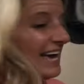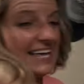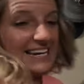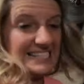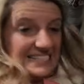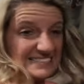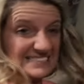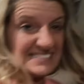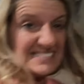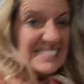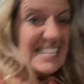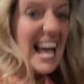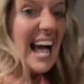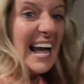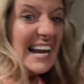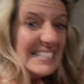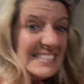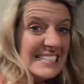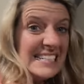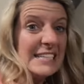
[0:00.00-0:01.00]
and it's
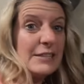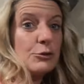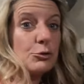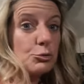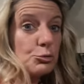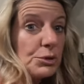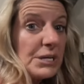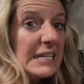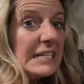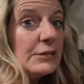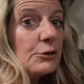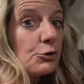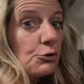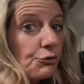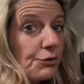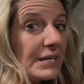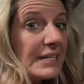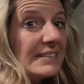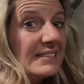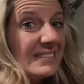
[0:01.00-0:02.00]
93
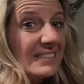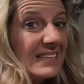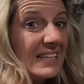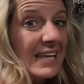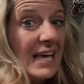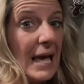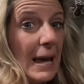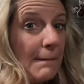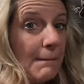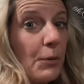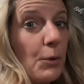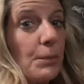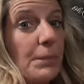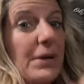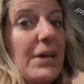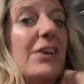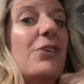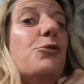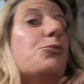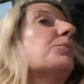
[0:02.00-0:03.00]
degrees in the camper
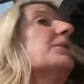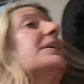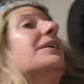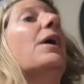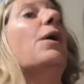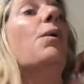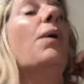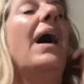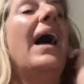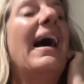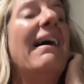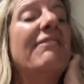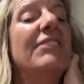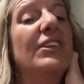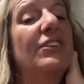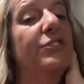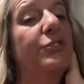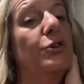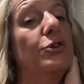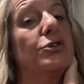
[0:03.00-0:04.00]
because we don't have
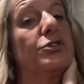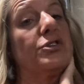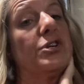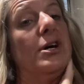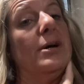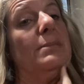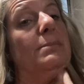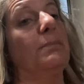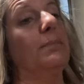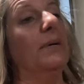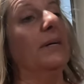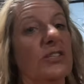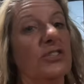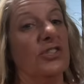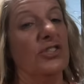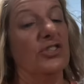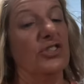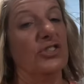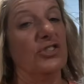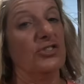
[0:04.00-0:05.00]
this hooked up but to
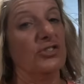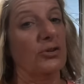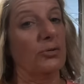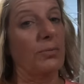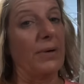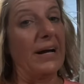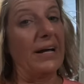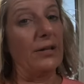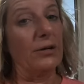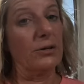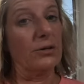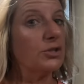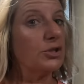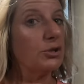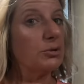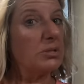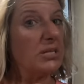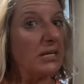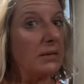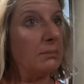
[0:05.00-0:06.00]
just a regular
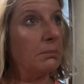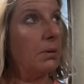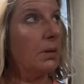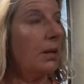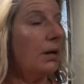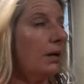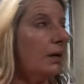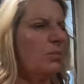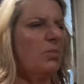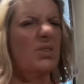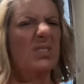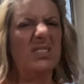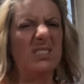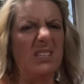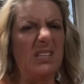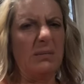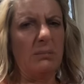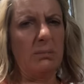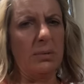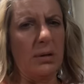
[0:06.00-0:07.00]
210 plug,
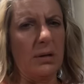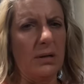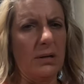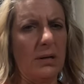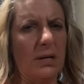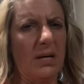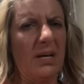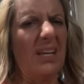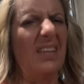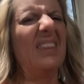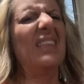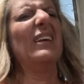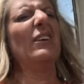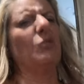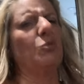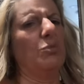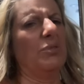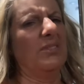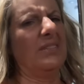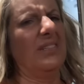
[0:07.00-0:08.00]
110 plug, this
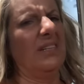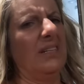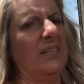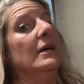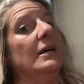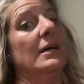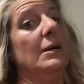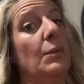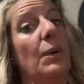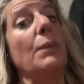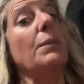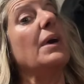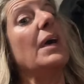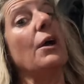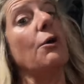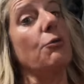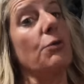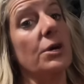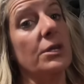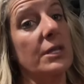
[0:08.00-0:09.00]
110. Anyway, we
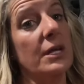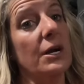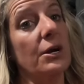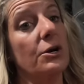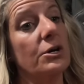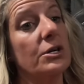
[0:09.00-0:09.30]
can't run the air